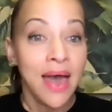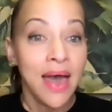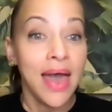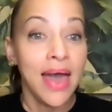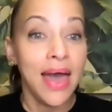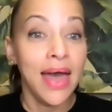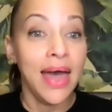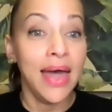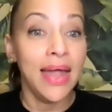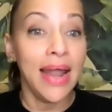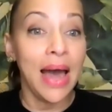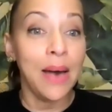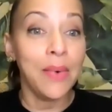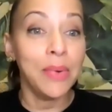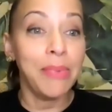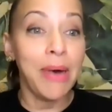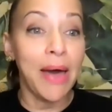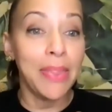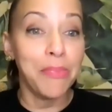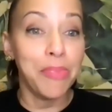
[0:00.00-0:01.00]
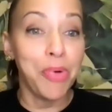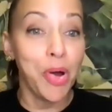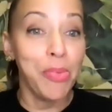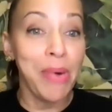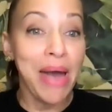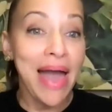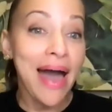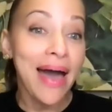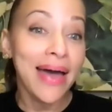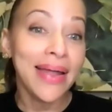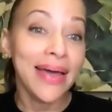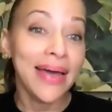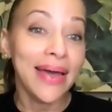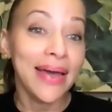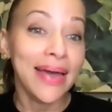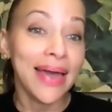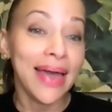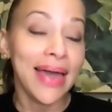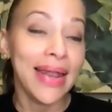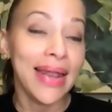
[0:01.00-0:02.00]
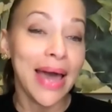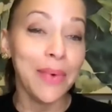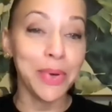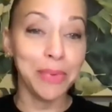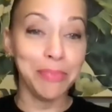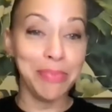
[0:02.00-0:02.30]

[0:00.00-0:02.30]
and I would buy the probiotic, and I would